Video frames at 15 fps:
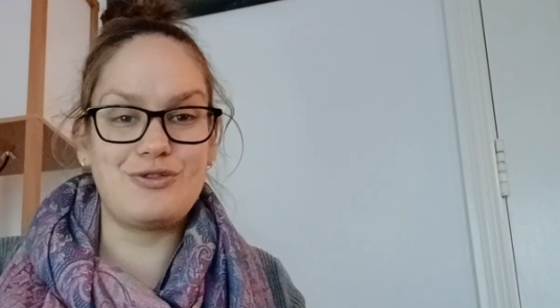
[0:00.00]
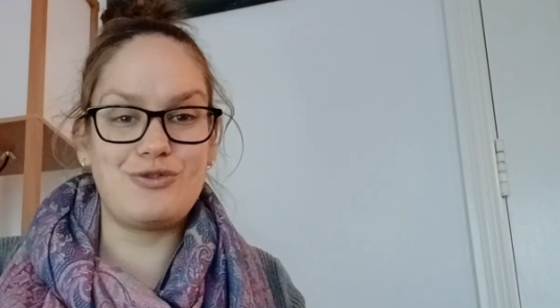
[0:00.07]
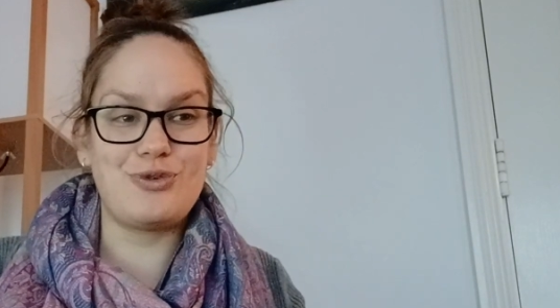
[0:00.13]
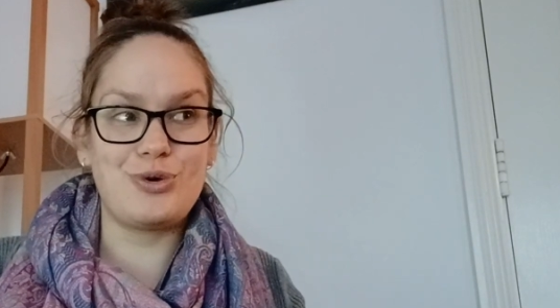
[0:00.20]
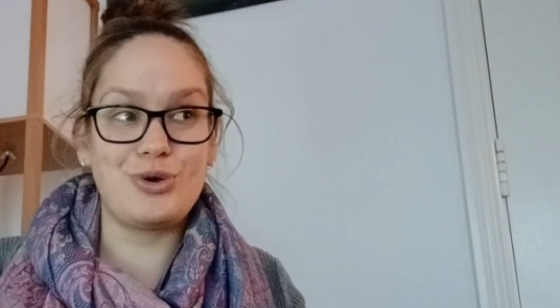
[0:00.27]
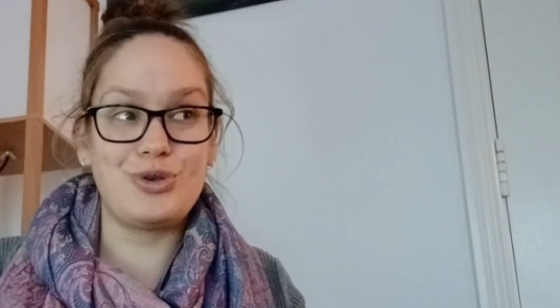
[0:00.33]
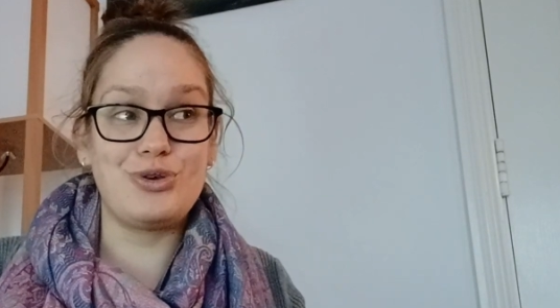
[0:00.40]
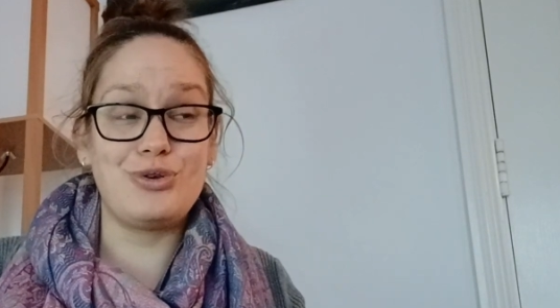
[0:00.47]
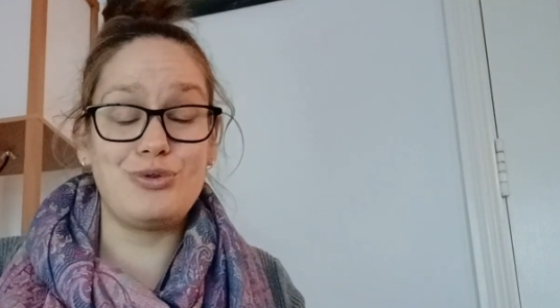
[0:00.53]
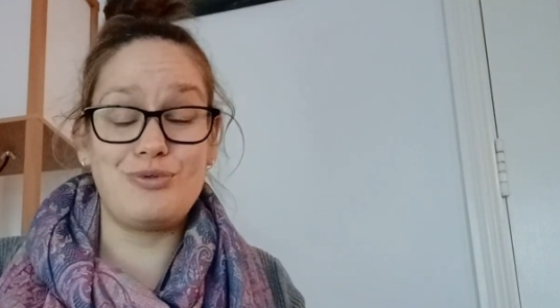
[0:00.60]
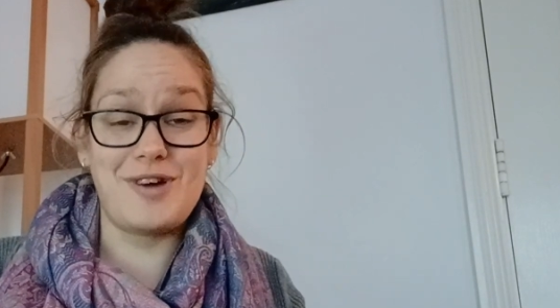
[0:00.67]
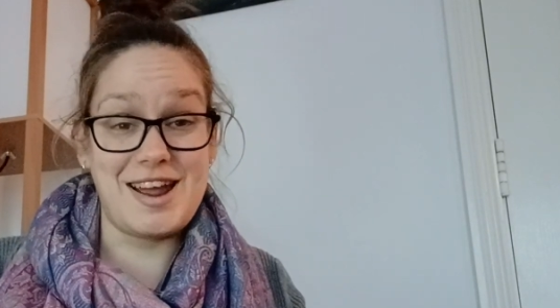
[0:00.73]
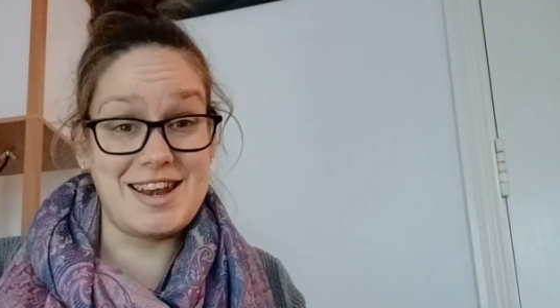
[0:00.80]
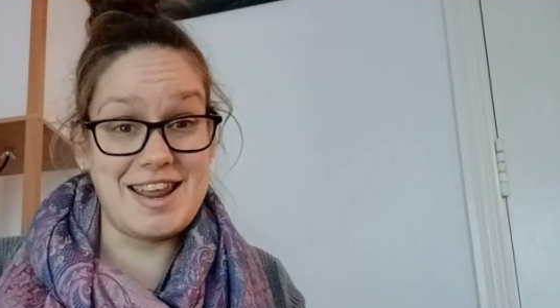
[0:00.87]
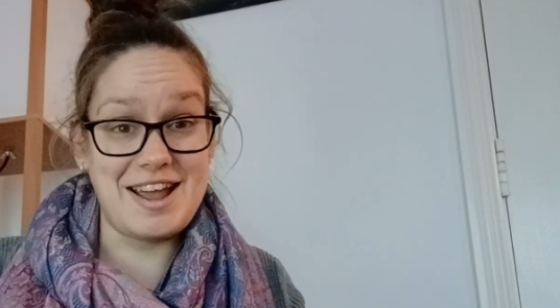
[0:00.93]
for you
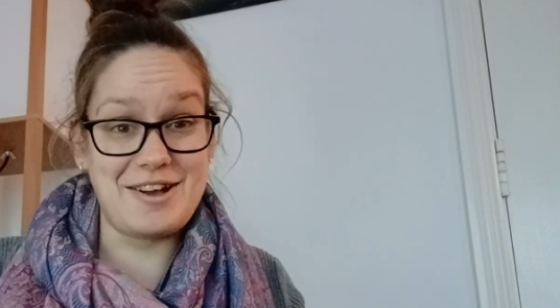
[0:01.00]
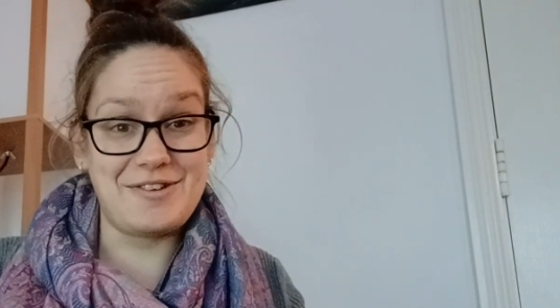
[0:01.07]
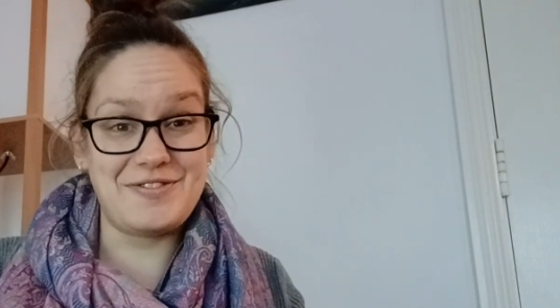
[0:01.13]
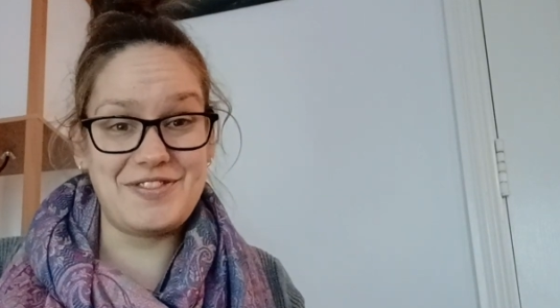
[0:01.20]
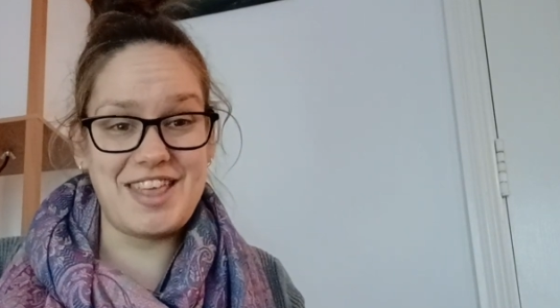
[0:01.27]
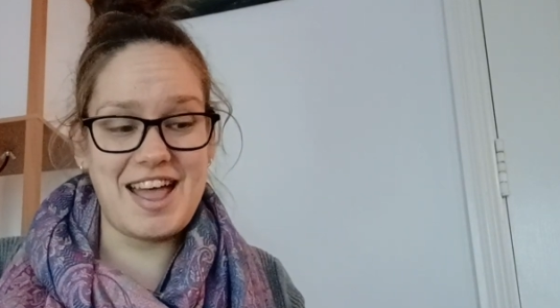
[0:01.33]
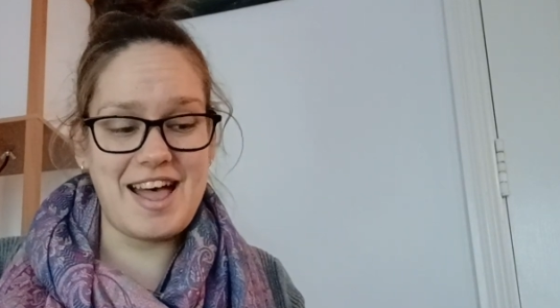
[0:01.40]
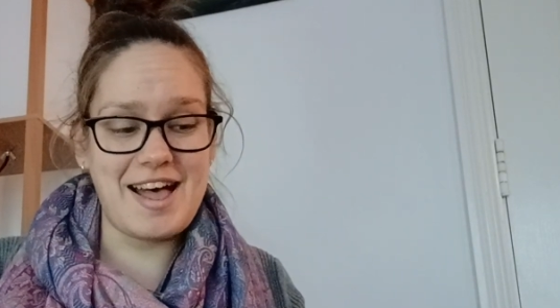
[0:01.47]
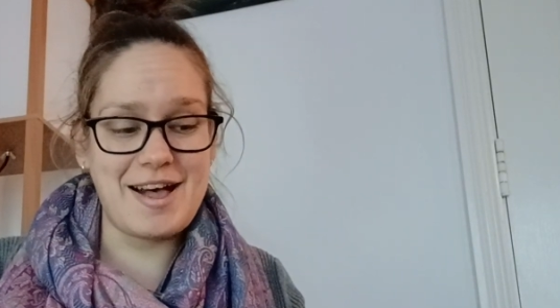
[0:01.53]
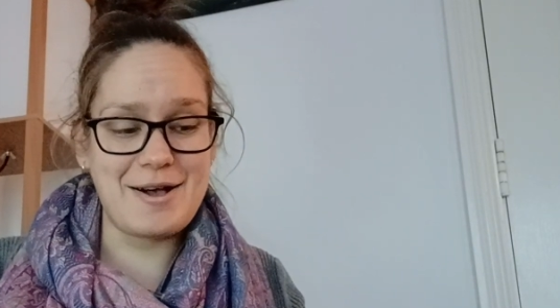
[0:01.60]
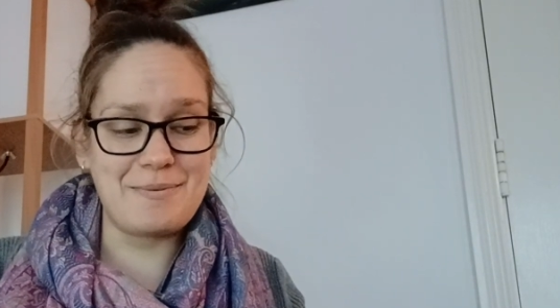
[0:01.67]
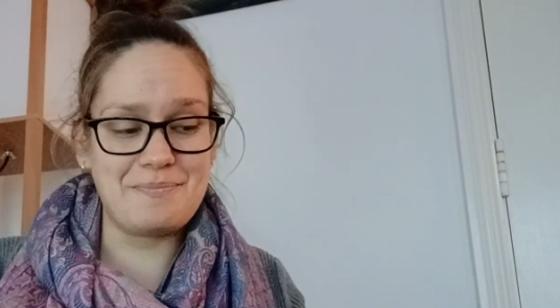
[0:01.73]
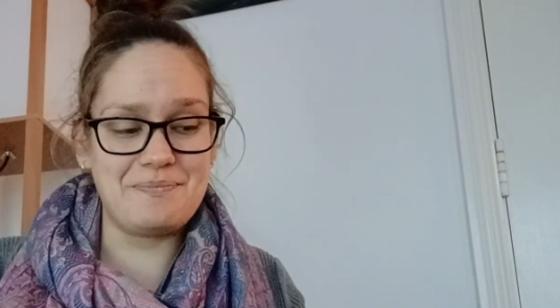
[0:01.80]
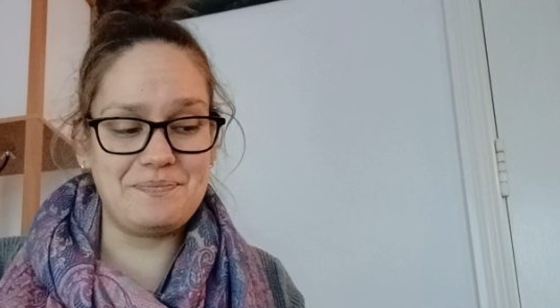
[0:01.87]
right now.